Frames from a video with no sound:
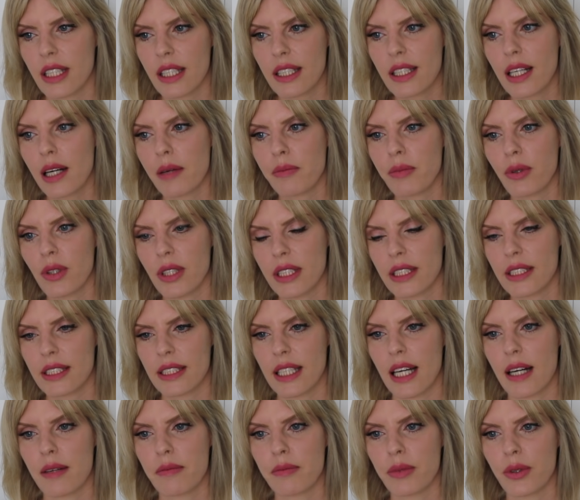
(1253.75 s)
A couple
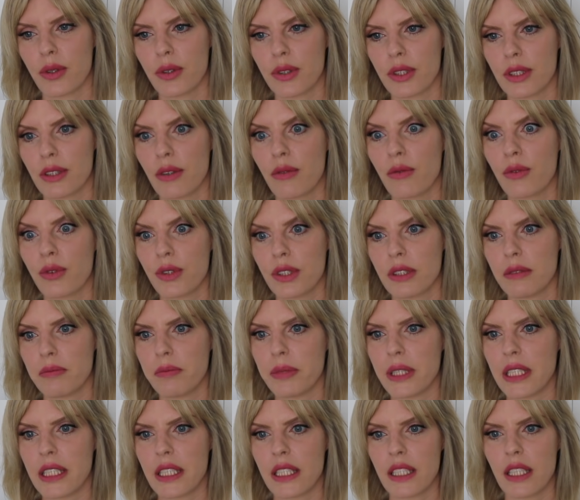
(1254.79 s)
examples would
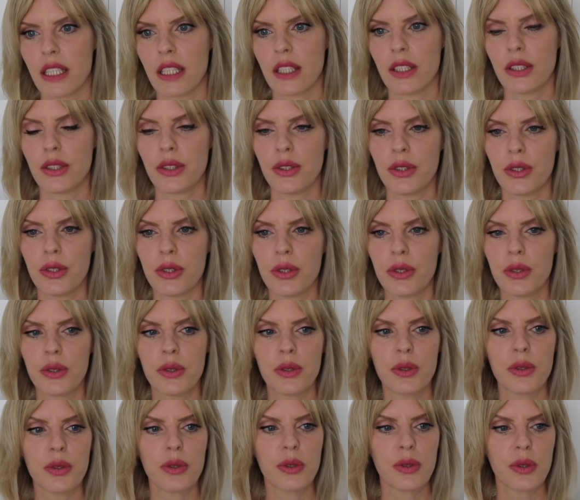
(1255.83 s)
be
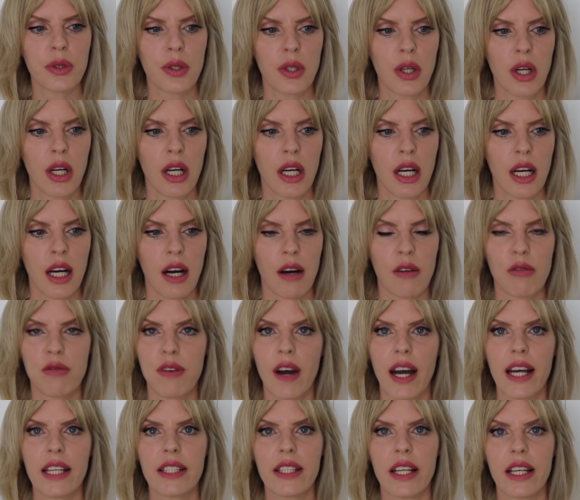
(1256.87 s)
you
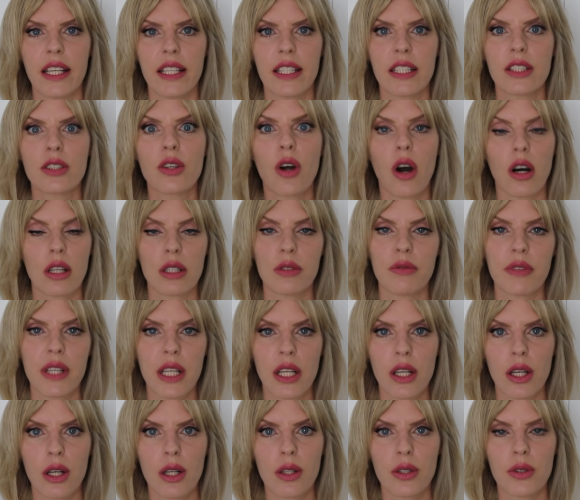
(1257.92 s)
finally got the
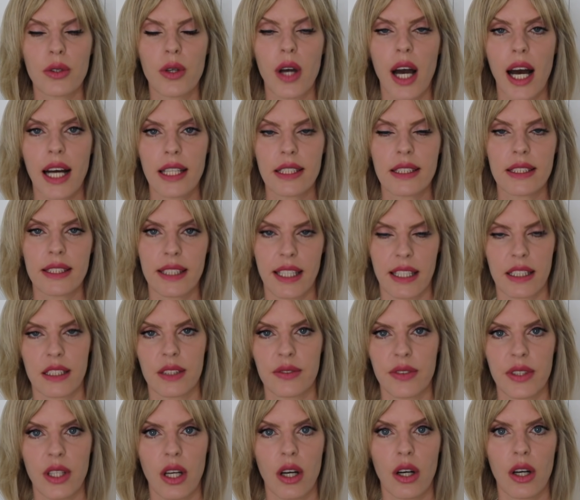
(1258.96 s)
girl, you had
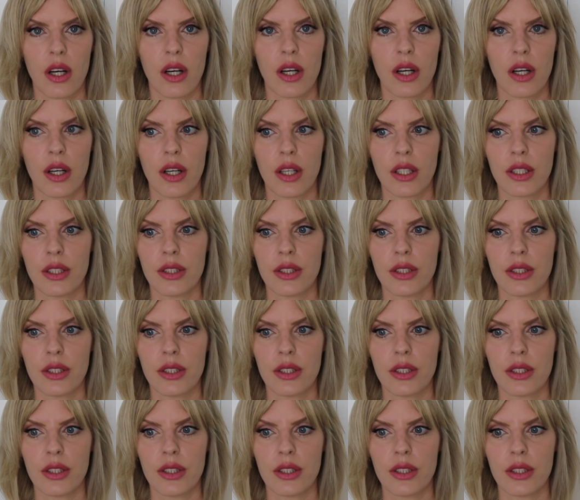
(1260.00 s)
sex with her,